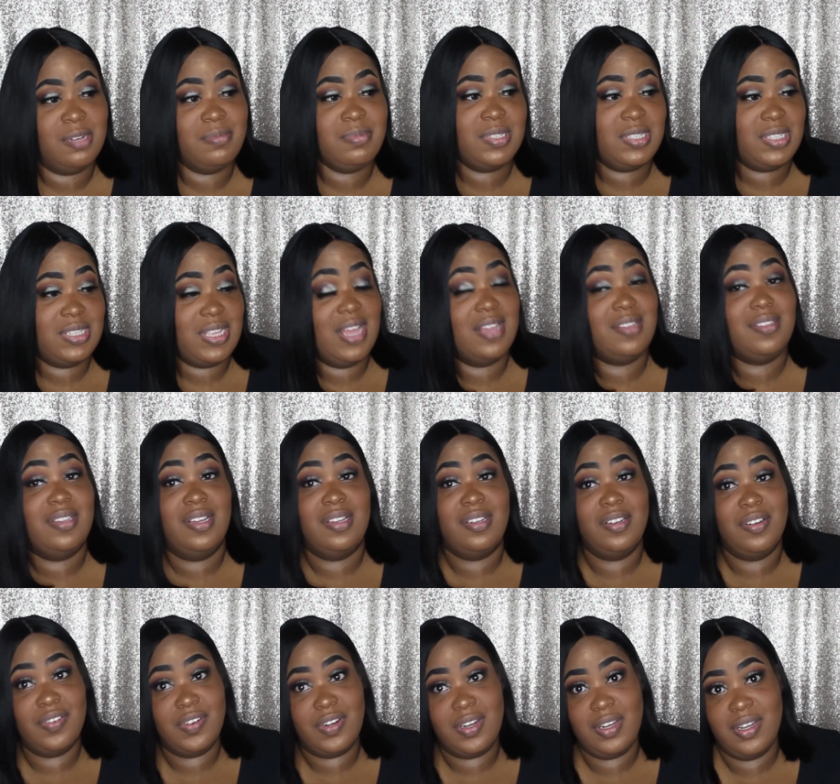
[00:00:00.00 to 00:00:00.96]
upset
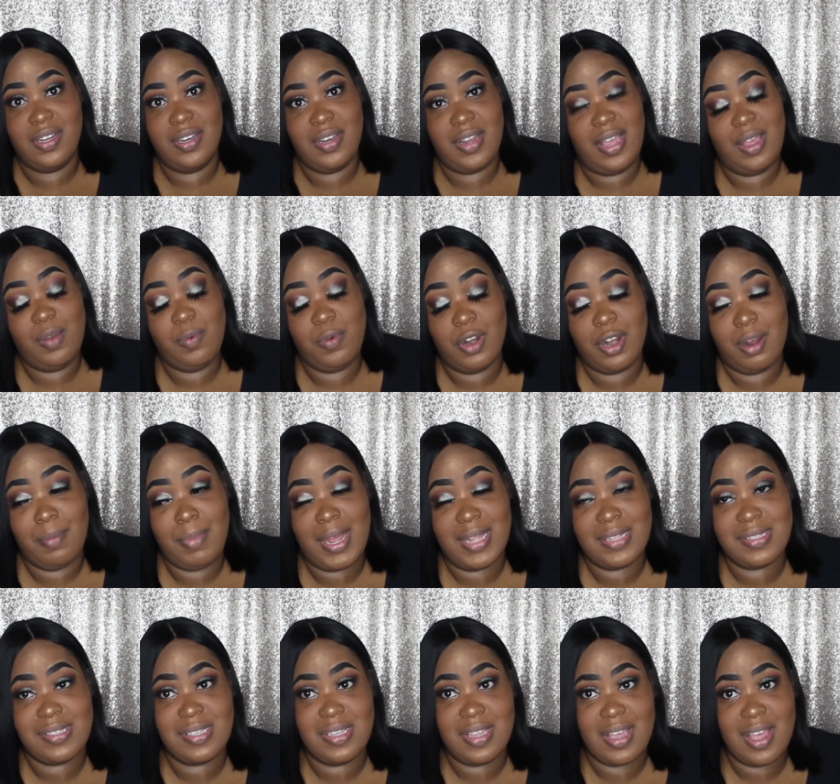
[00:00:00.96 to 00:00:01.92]
that Lyrica and A1 are
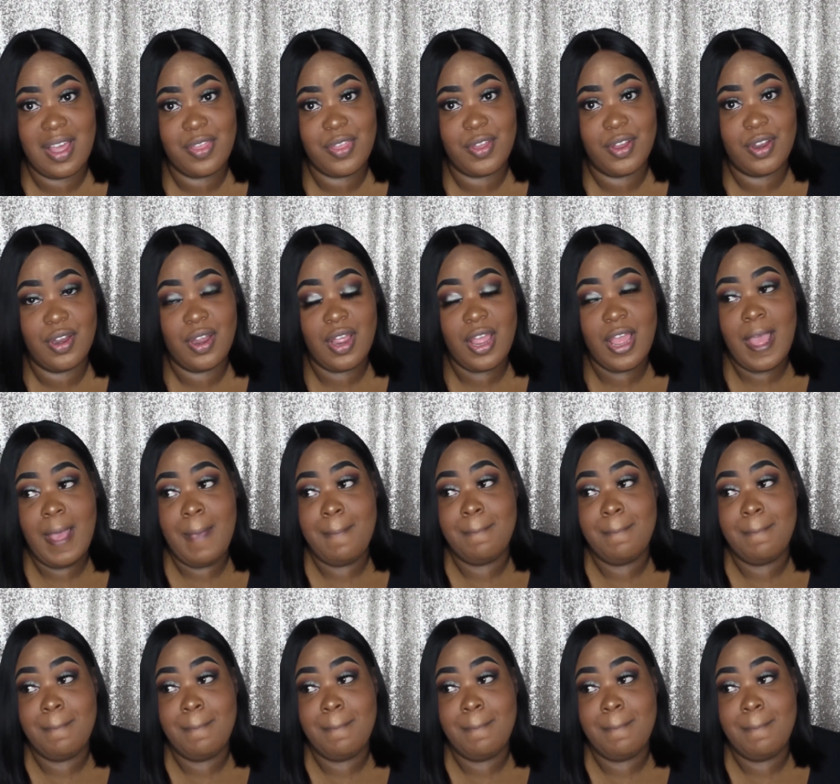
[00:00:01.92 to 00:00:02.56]
back together.